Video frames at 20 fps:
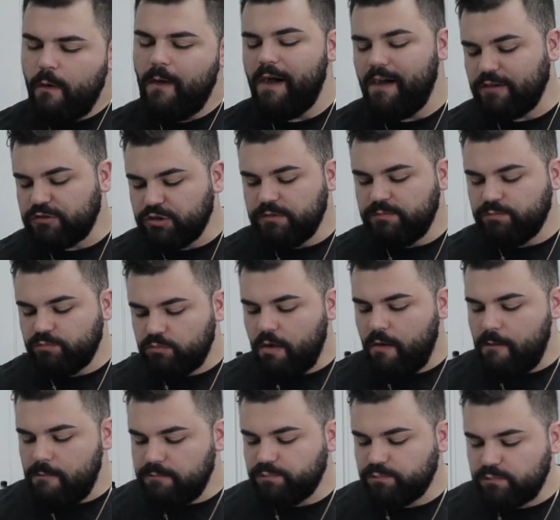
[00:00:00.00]
Actually,
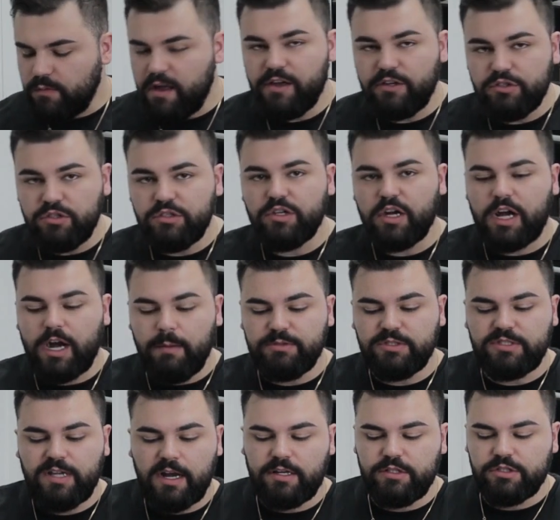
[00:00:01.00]
it could use a couple
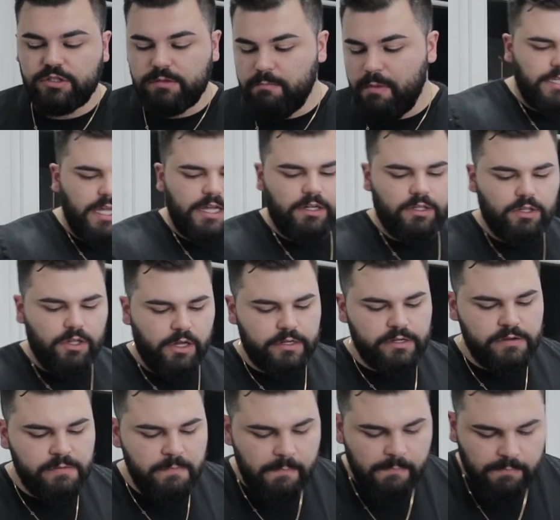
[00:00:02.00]
seconds. Take a
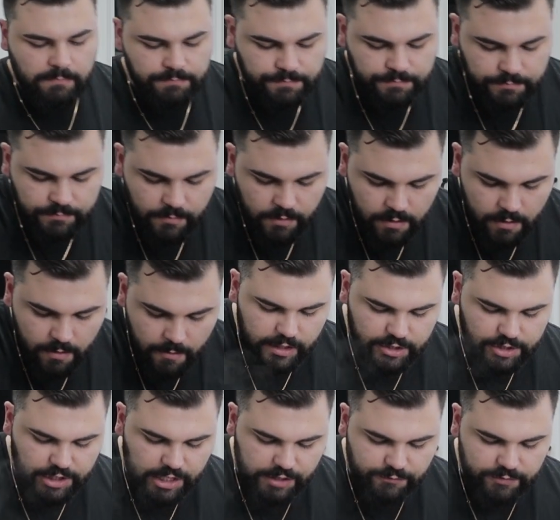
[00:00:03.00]
look,
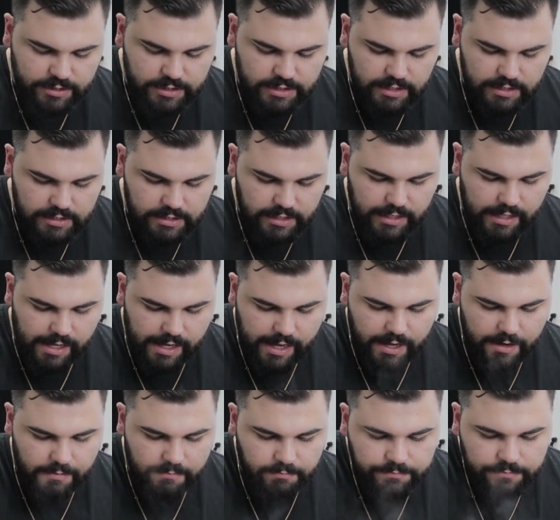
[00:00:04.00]
then check for seasoning
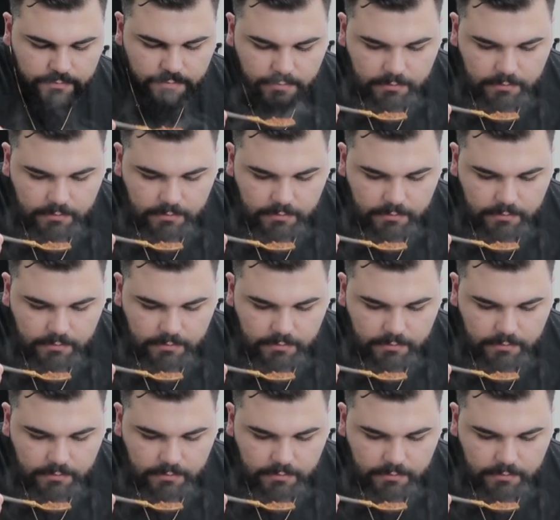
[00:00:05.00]
again.